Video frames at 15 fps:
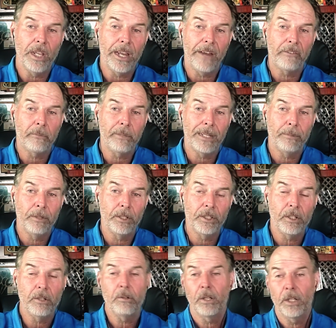they ever be able
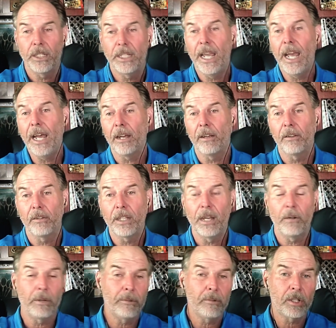to? Yeah.
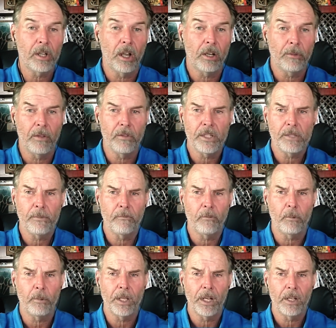Yeah, we were talking about this
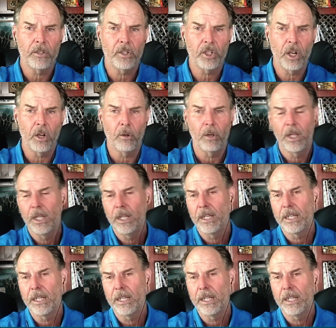before we got on the show